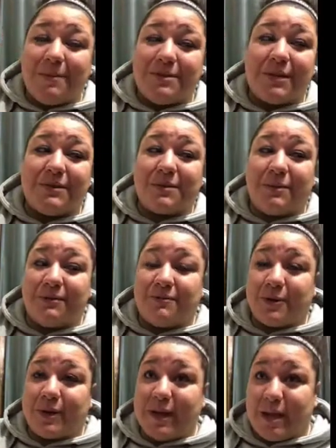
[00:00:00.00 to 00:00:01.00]
She was the
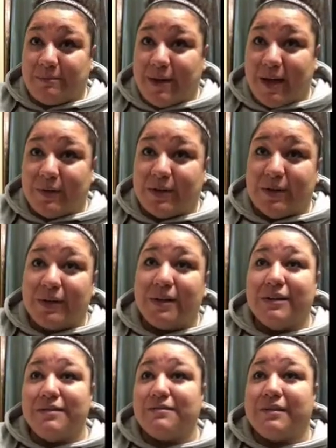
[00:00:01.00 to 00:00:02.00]
148-pounder,
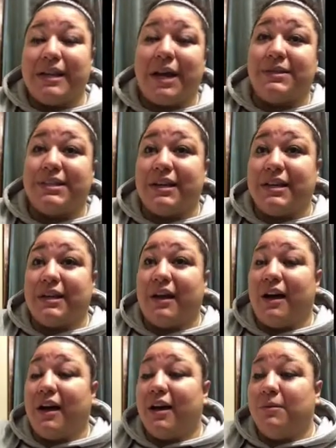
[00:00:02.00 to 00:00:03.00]
and I was the
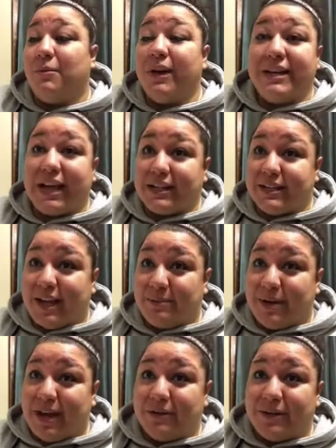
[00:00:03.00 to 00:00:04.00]

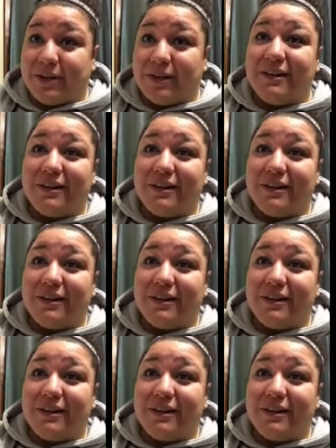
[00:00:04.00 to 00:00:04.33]
198-pounder.